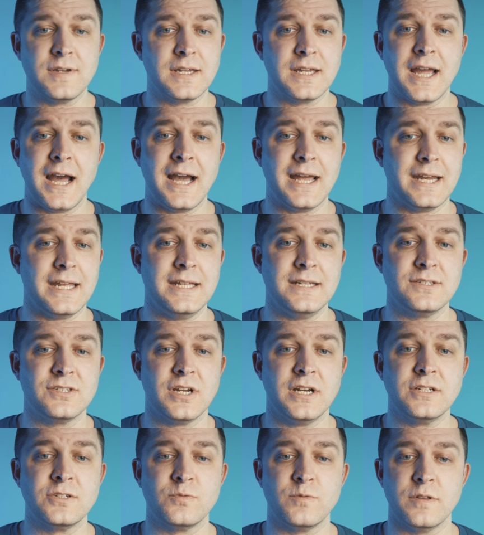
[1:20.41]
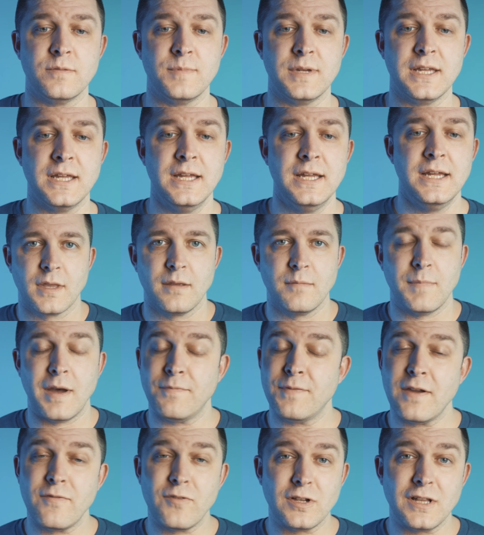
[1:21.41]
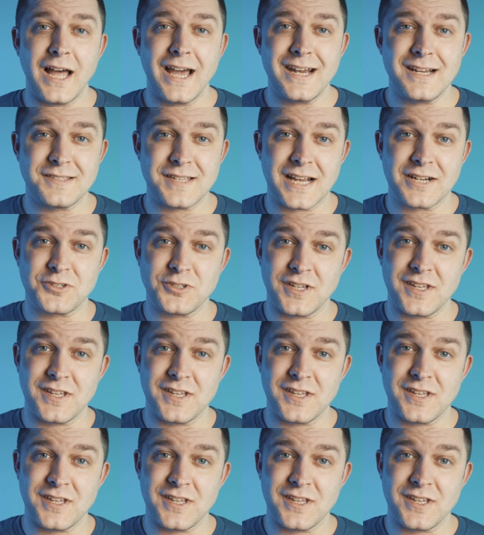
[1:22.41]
got in touch with me. My favorite light is actually